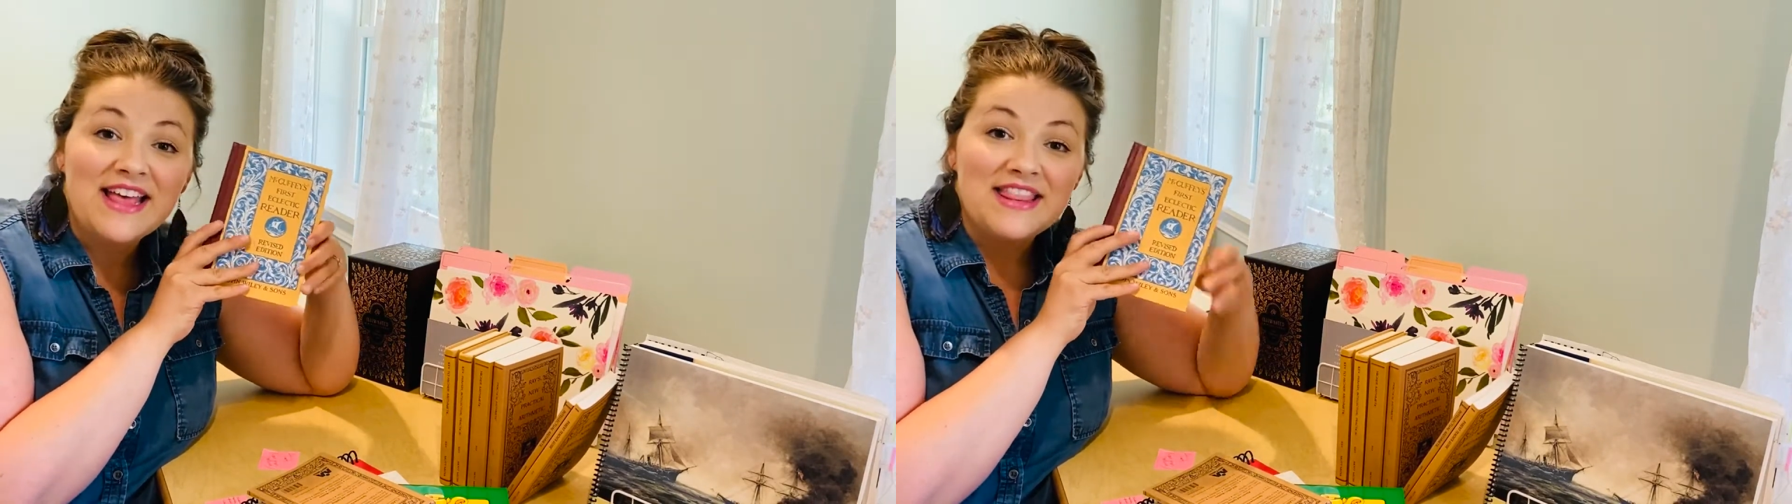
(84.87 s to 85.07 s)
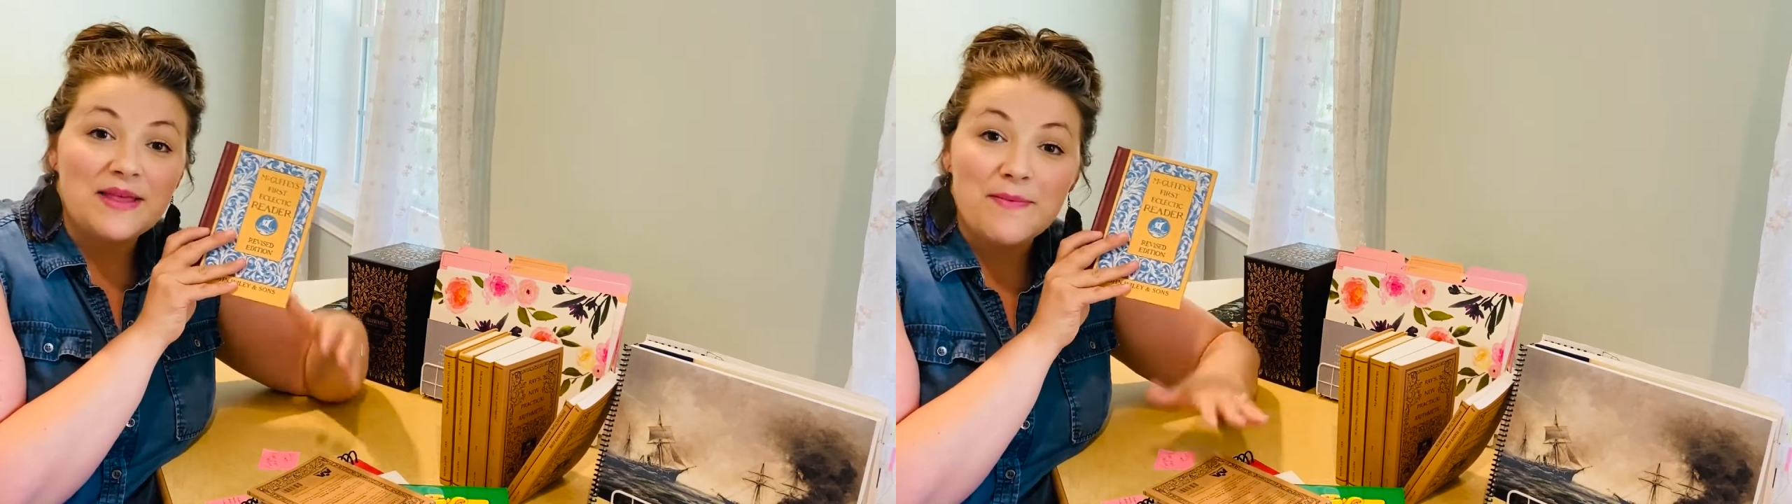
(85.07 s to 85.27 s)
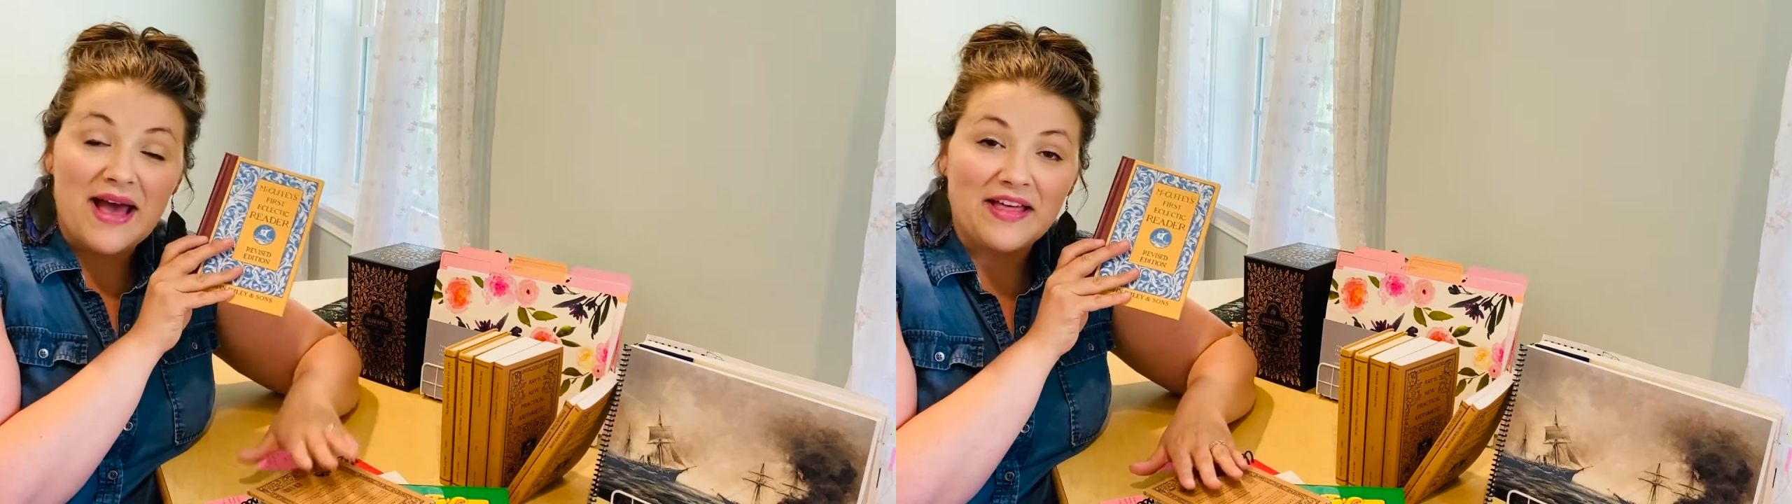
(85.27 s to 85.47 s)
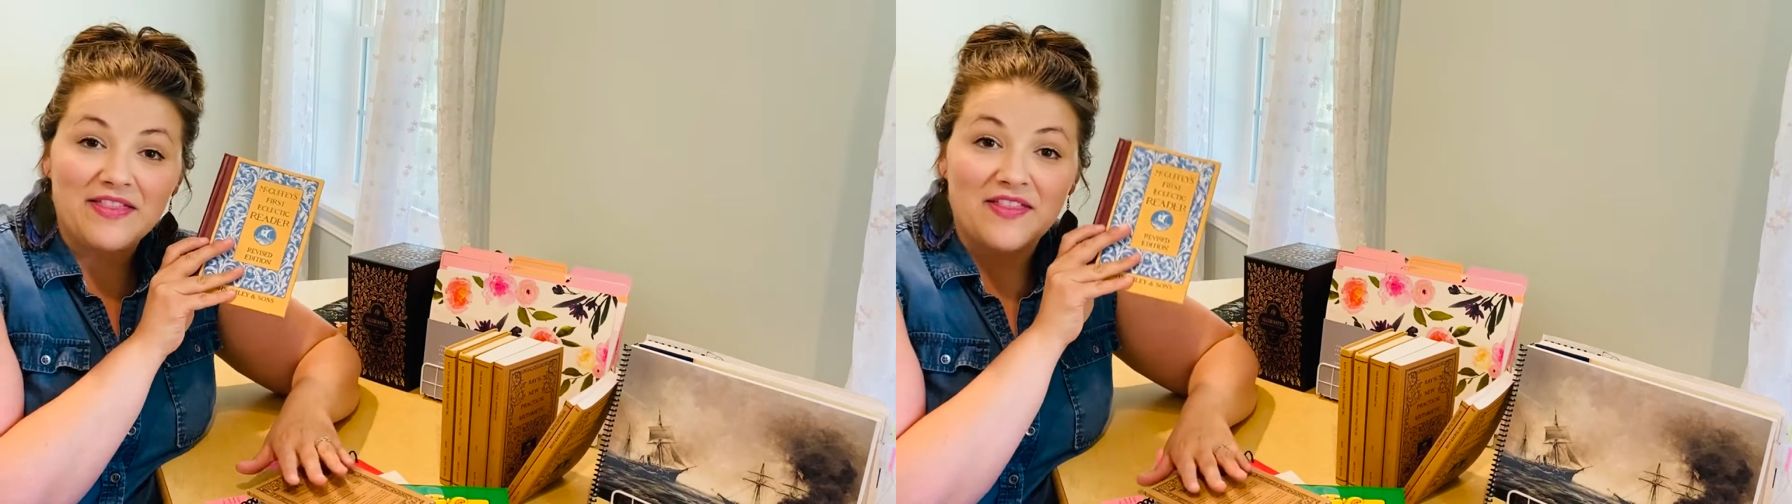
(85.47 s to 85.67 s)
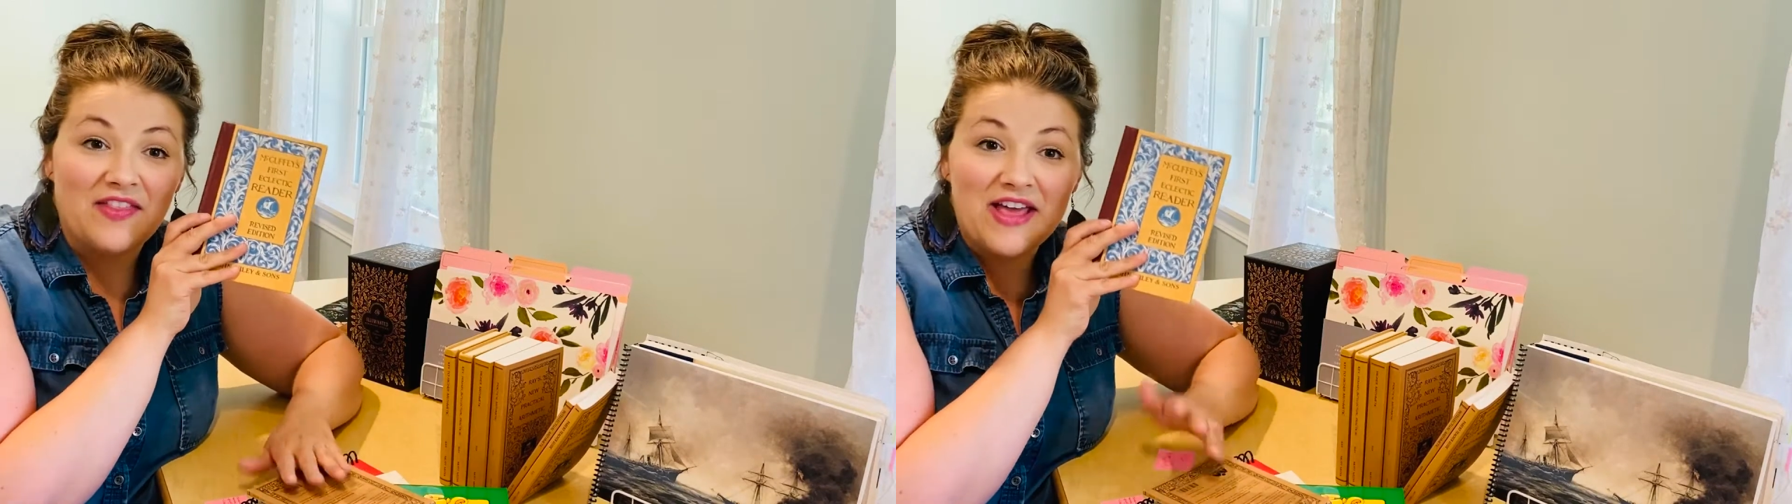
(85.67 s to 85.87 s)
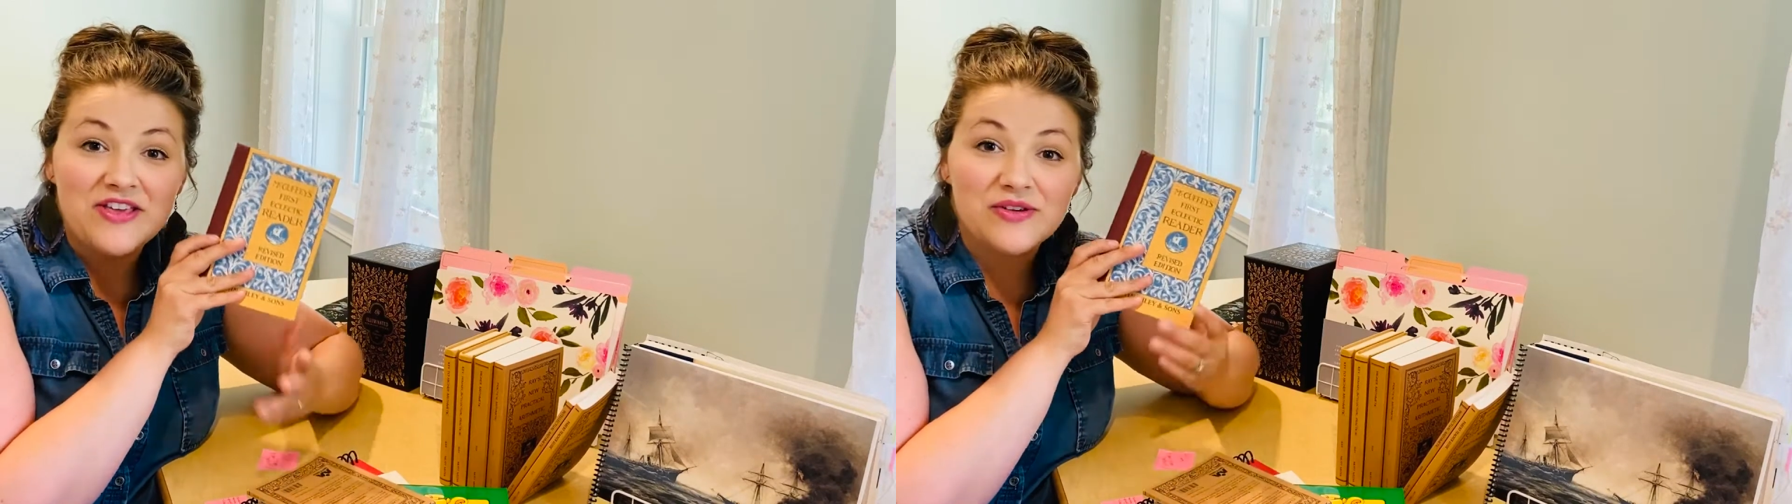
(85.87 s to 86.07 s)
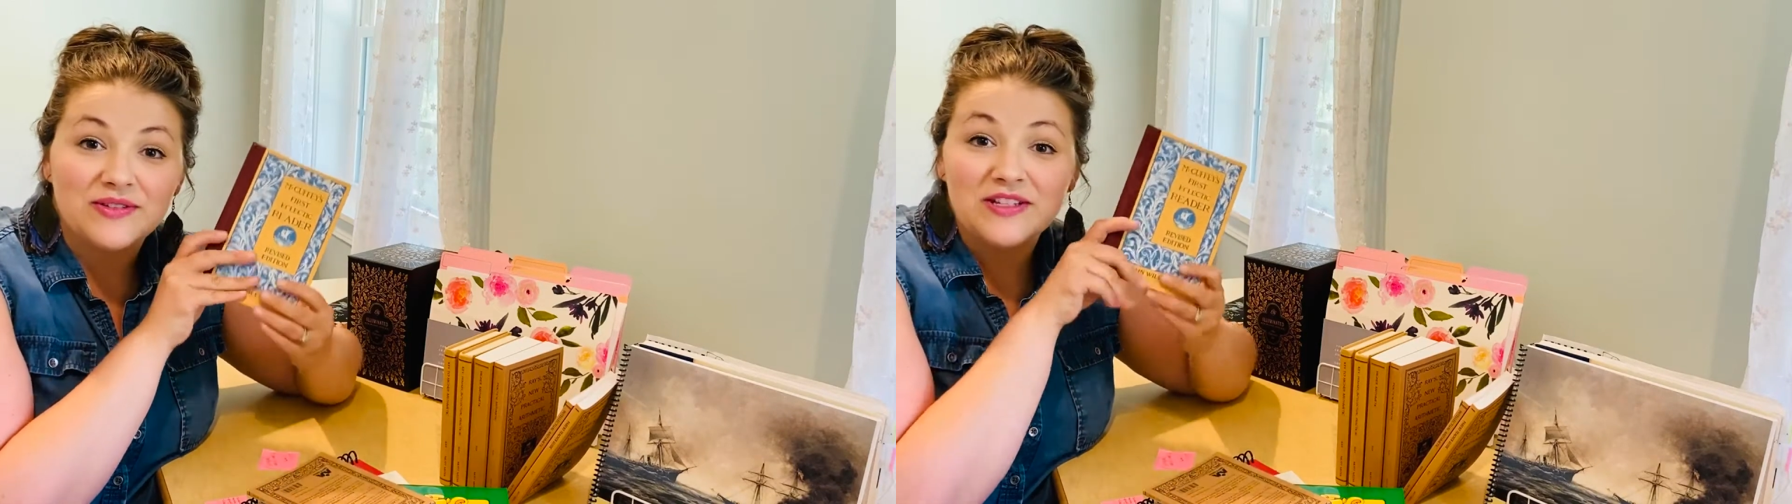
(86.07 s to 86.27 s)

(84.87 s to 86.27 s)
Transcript: the math that they used